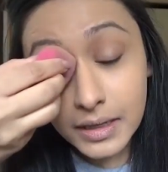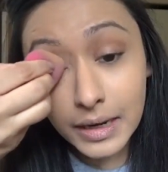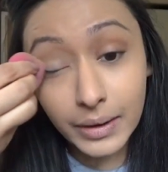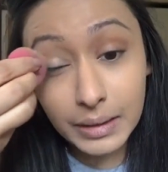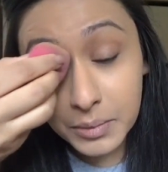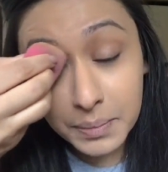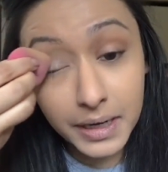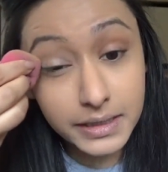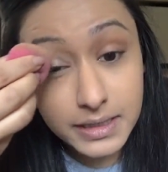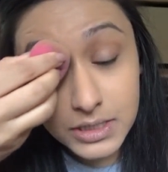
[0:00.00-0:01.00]
Now I am
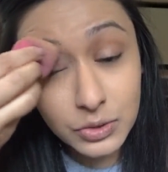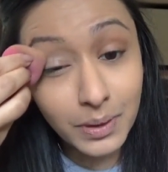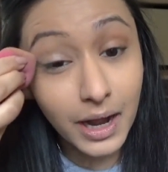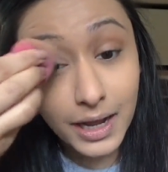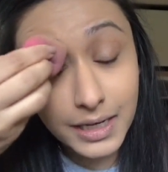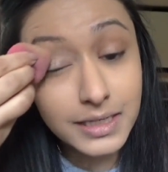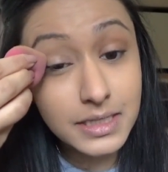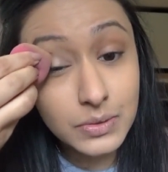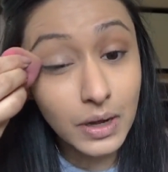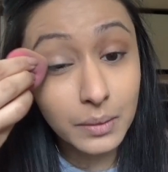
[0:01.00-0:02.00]
applying this to my eyelids
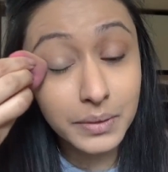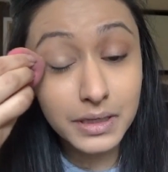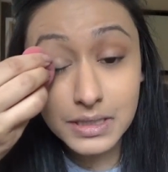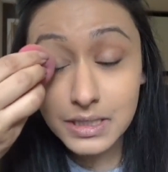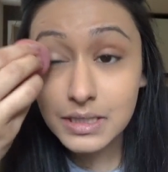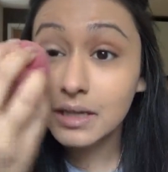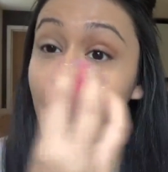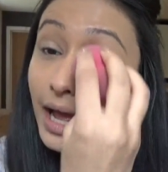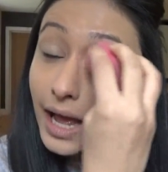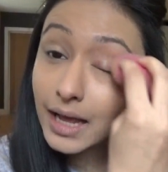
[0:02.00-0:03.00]
as well because it's going
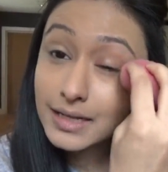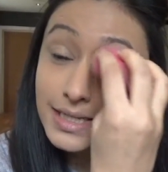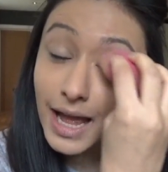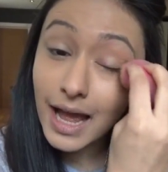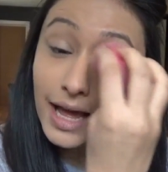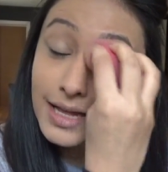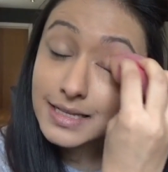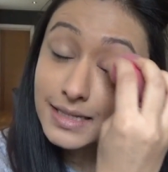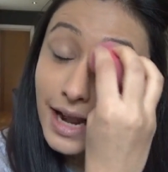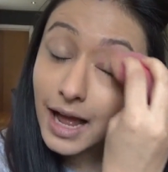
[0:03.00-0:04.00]
to act
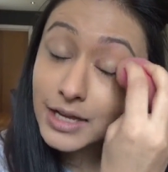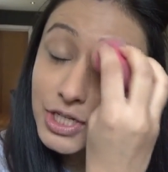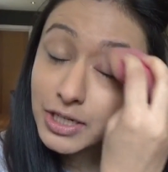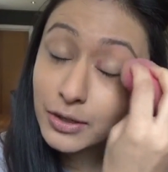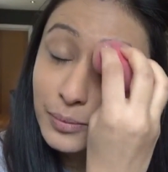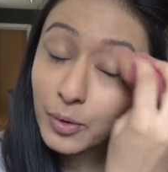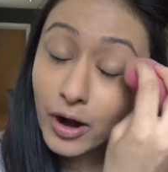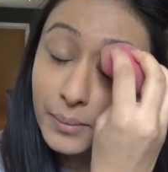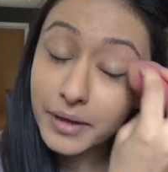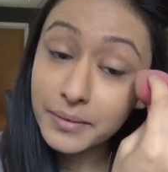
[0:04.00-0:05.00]
as an eyeshadow
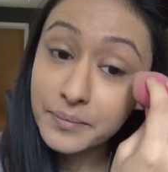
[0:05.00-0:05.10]
primer.